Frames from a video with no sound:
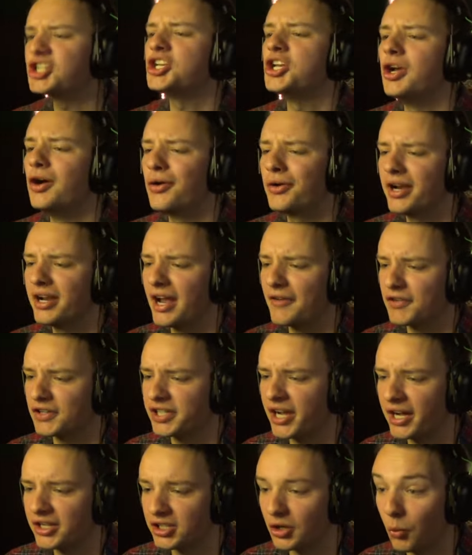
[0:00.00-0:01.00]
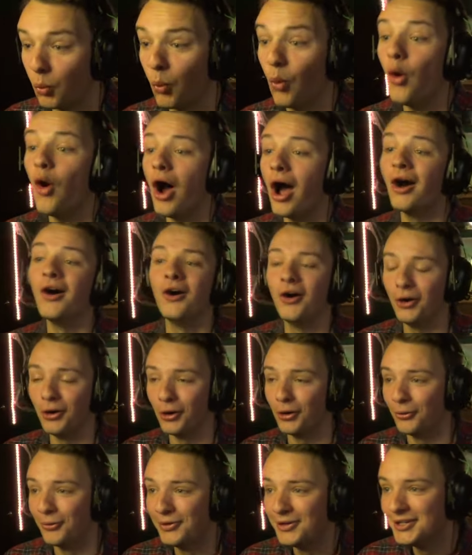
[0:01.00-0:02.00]
to you to never touch a-
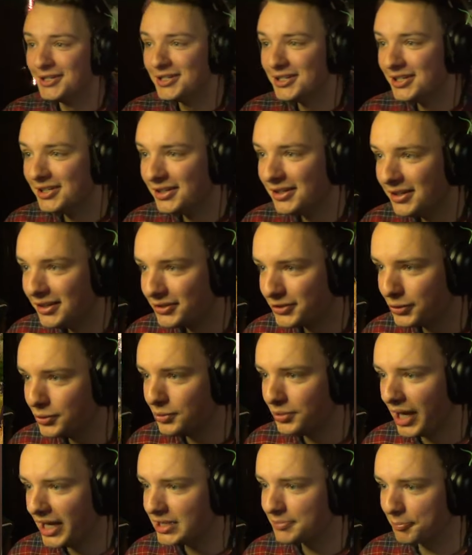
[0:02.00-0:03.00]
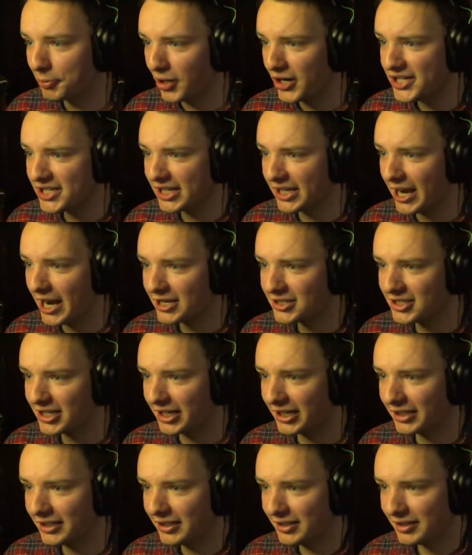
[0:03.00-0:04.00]
Whoa! Dude, nice
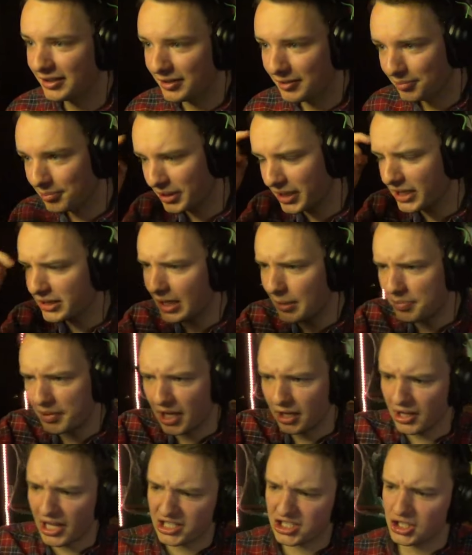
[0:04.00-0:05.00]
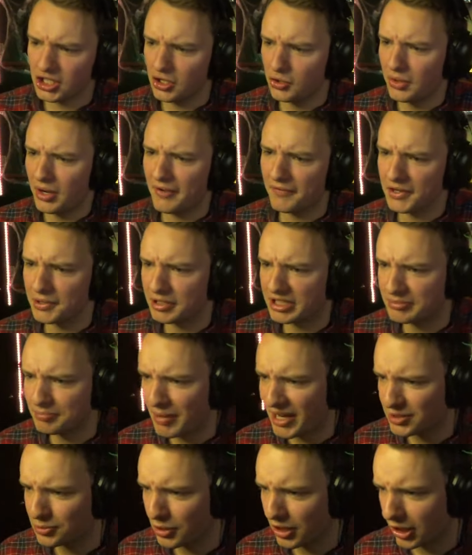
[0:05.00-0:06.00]
breakdancing. But let that be a lesson to you. Never
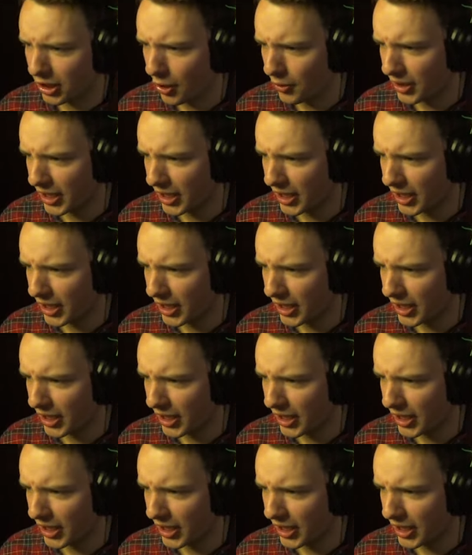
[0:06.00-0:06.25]
mess with a goat